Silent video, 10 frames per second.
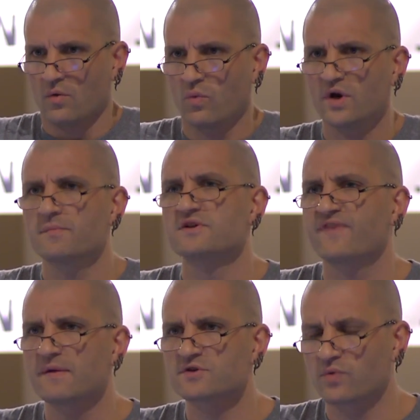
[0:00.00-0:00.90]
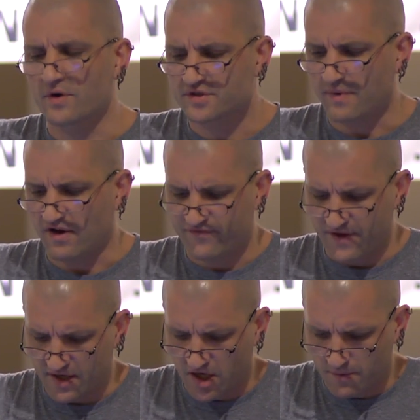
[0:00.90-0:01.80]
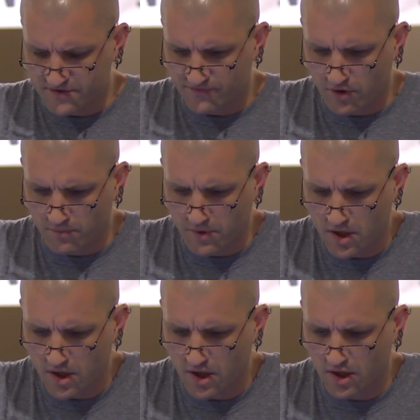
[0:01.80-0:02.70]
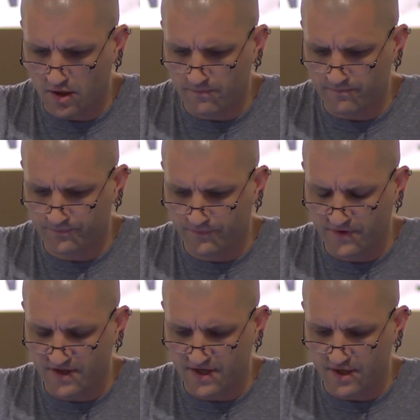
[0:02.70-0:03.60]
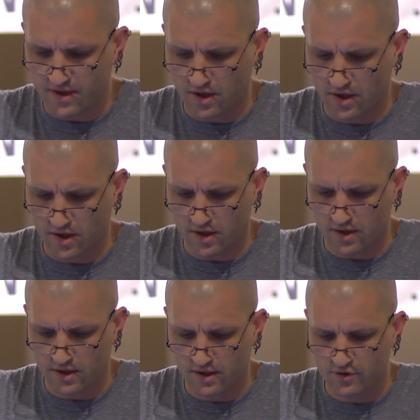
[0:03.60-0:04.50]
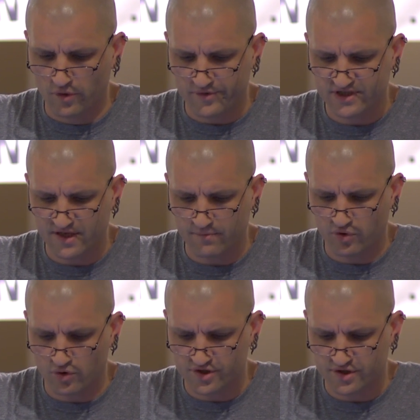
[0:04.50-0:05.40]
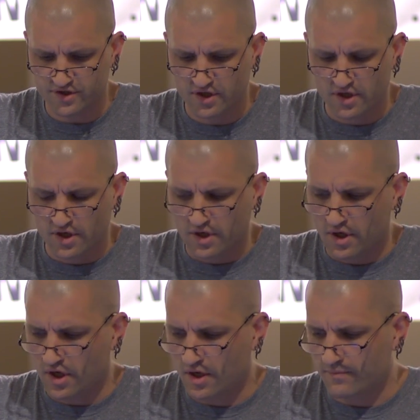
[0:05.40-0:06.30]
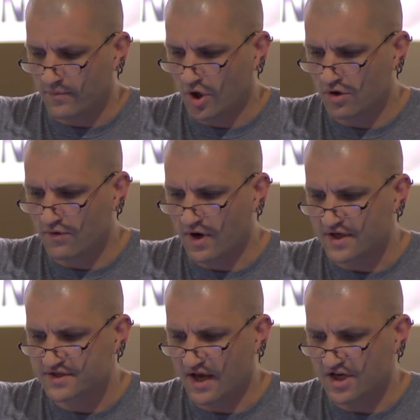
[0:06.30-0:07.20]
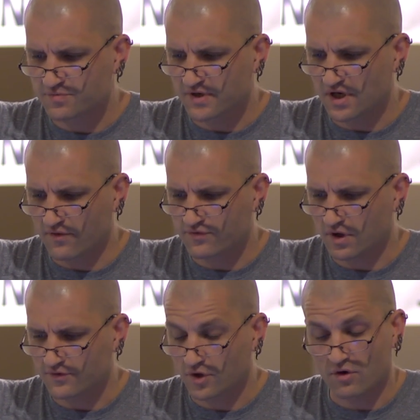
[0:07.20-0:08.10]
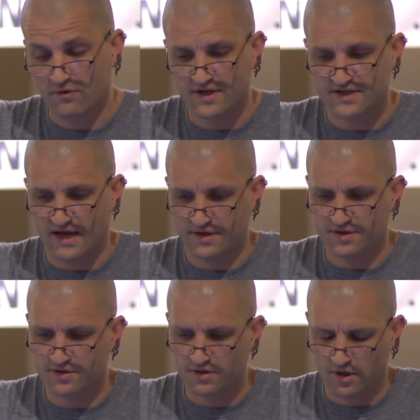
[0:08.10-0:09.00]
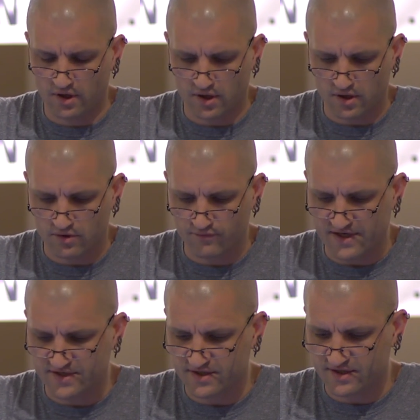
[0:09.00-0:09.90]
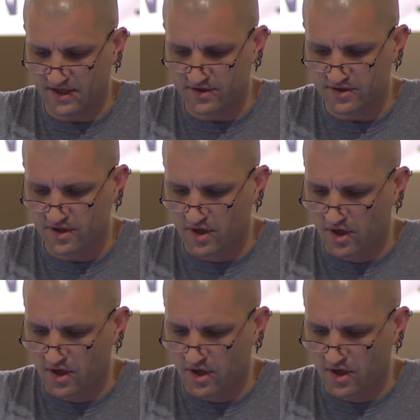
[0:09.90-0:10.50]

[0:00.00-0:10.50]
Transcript: One of the most famous quotes about fear comes from the enormously important horror writer H.P. Lovecraft, horror writer and racist and